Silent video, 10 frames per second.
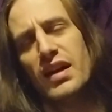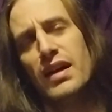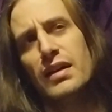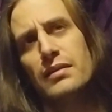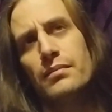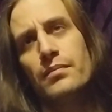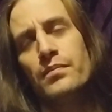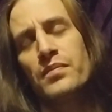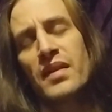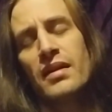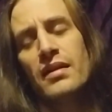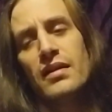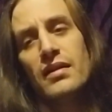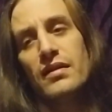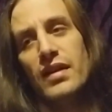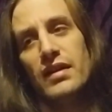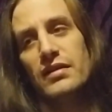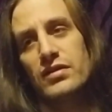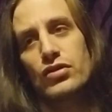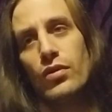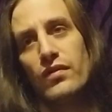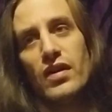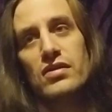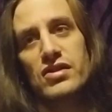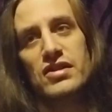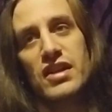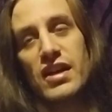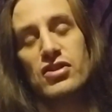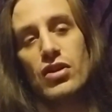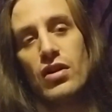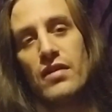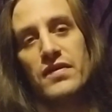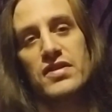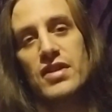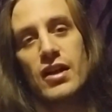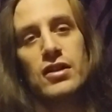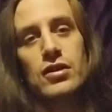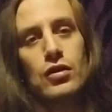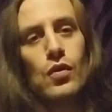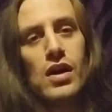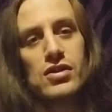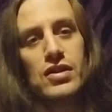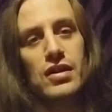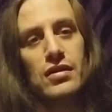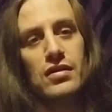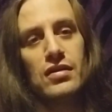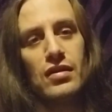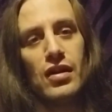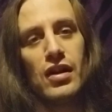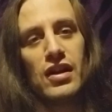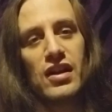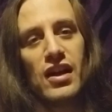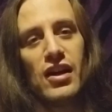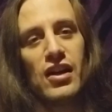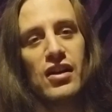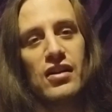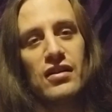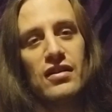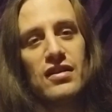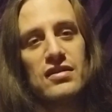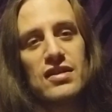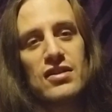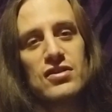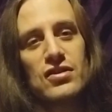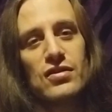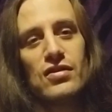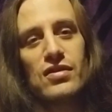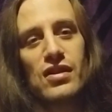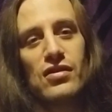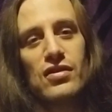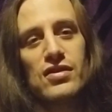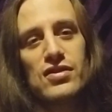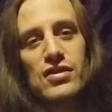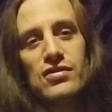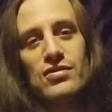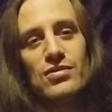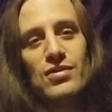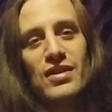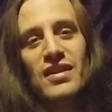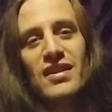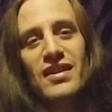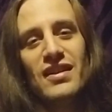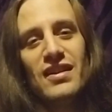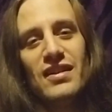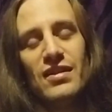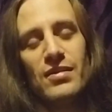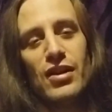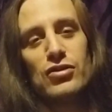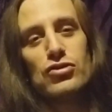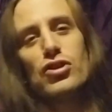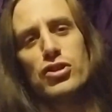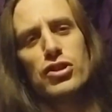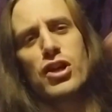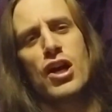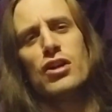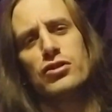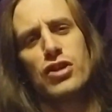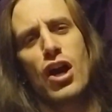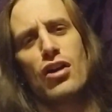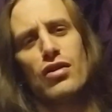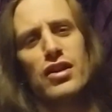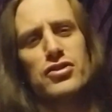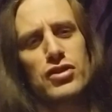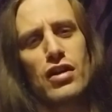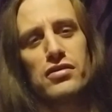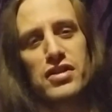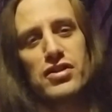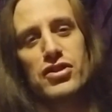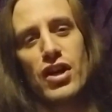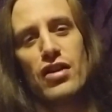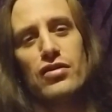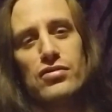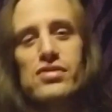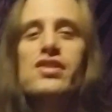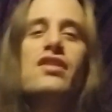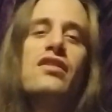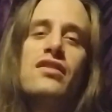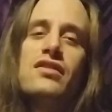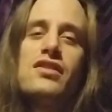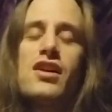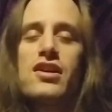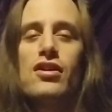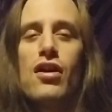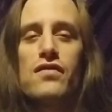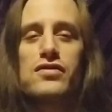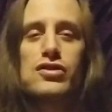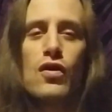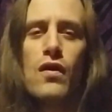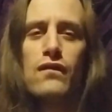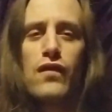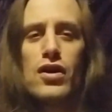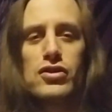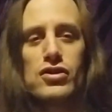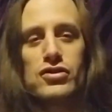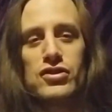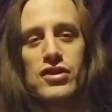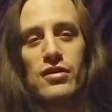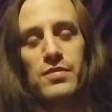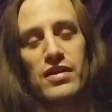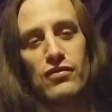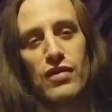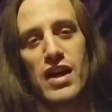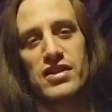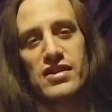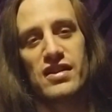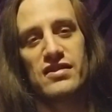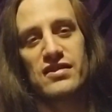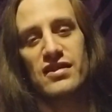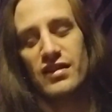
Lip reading: And then Stormfront just kicks you off the second you question, like, hey, is that serial killer a Jew? They'd be like, you can't dare insult the Jews. You could get off Stormfront, you stupid racist.